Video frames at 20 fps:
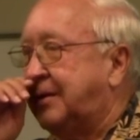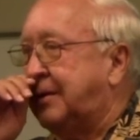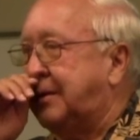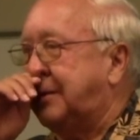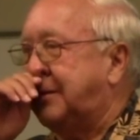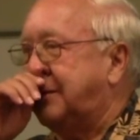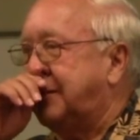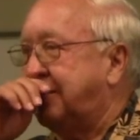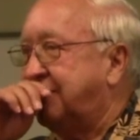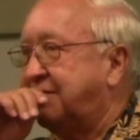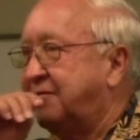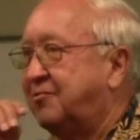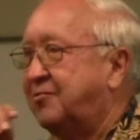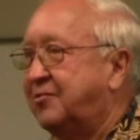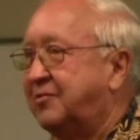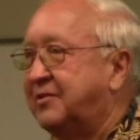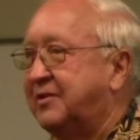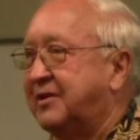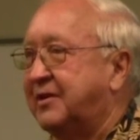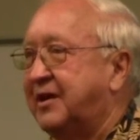
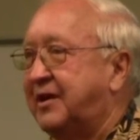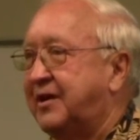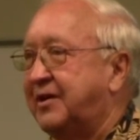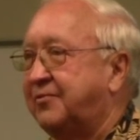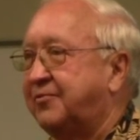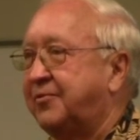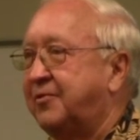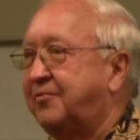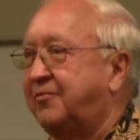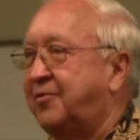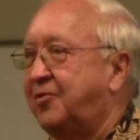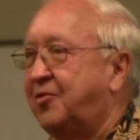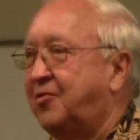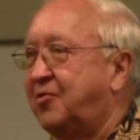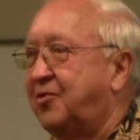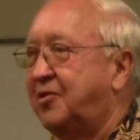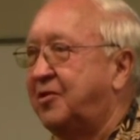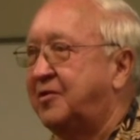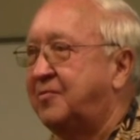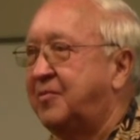The guy from
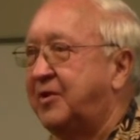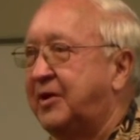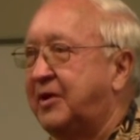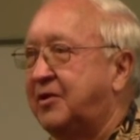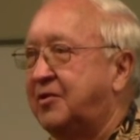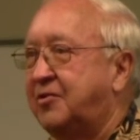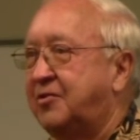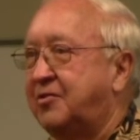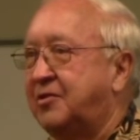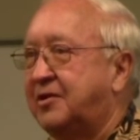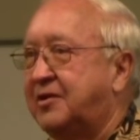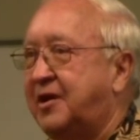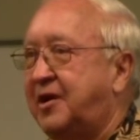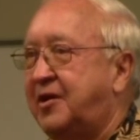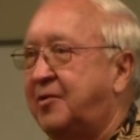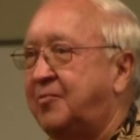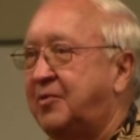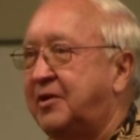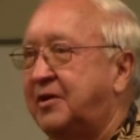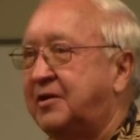Florida made a good
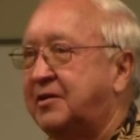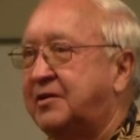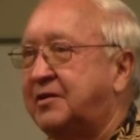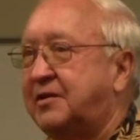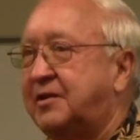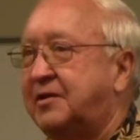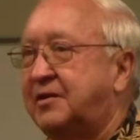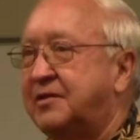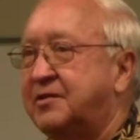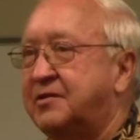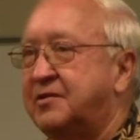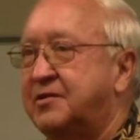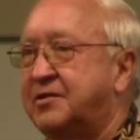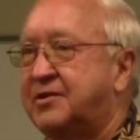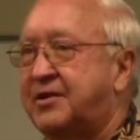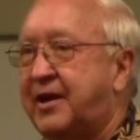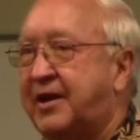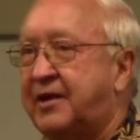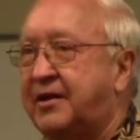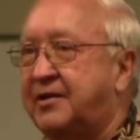comment on
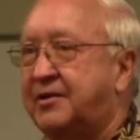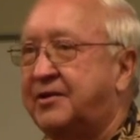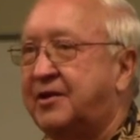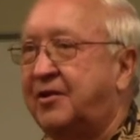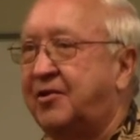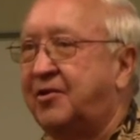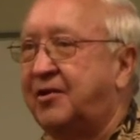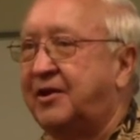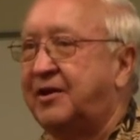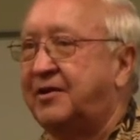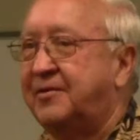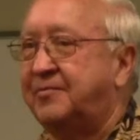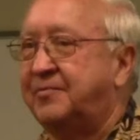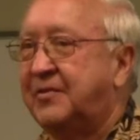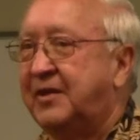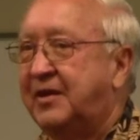sanitary.